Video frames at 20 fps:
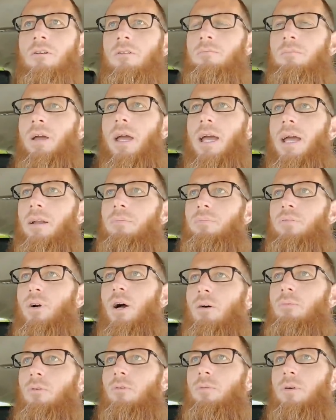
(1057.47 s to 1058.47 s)
man,
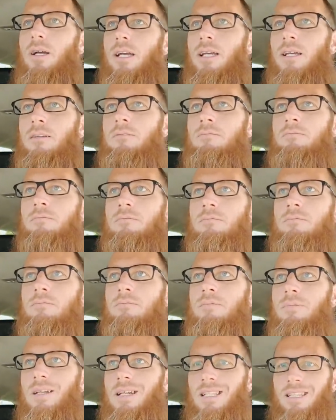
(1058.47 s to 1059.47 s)
probably
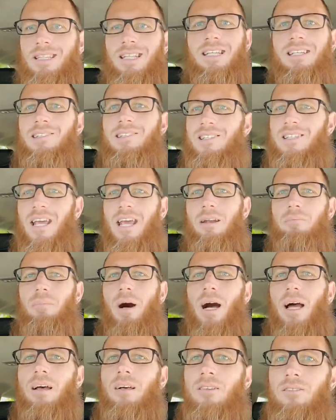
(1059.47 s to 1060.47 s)
at least 10
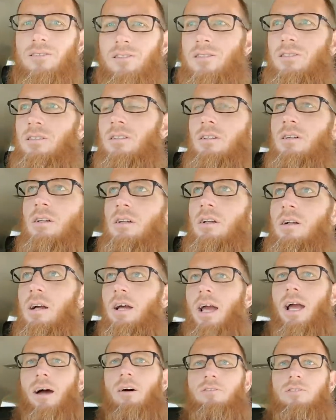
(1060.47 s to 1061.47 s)
miles
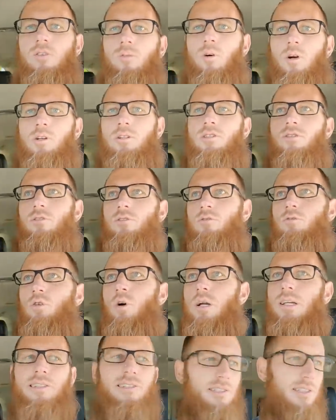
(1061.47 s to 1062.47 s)
out towards
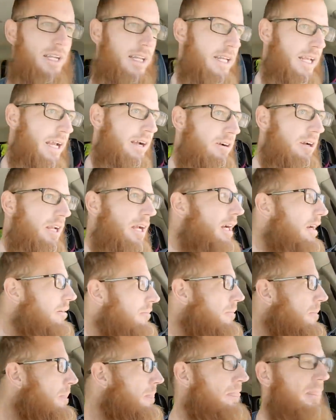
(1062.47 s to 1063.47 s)
Royce City area.
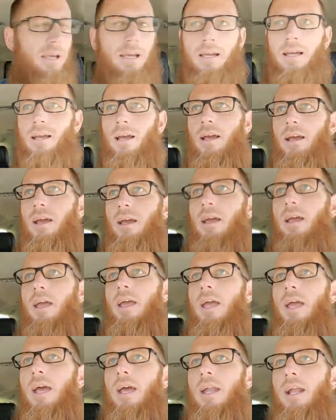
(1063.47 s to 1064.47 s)

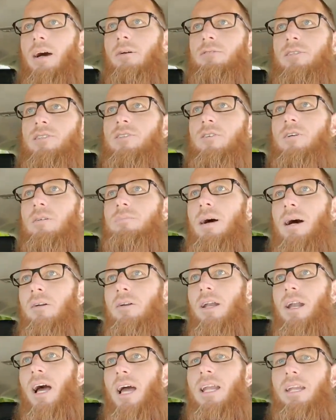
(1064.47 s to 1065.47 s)
And I was doing about
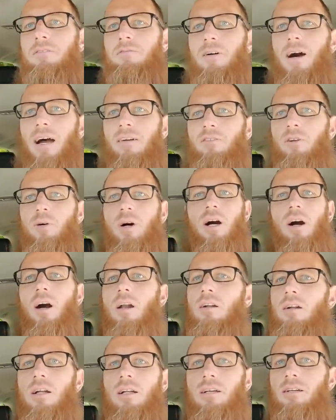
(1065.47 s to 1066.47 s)
95 to
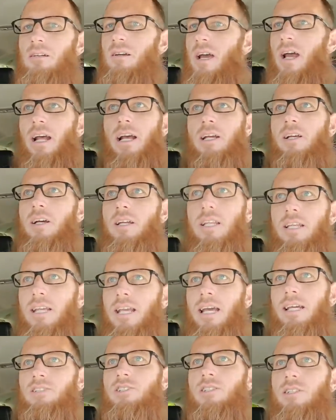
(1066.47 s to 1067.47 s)
100, and I couldn't
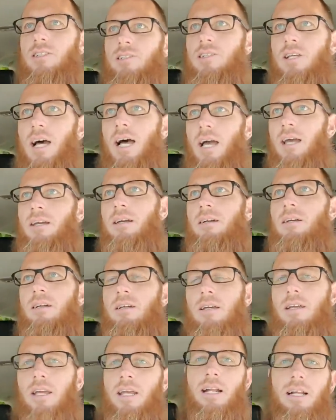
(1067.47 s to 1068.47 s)
catch this guy.
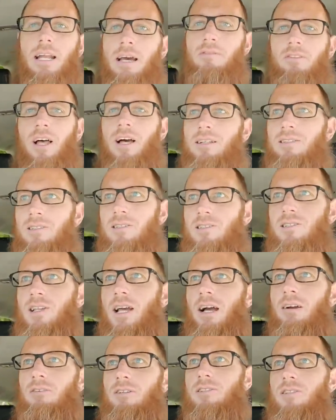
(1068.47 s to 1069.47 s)
He didn't have lights and
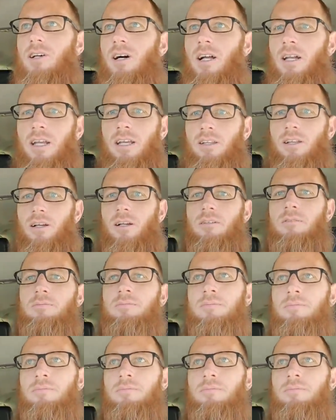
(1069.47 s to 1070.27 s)
sirens on either.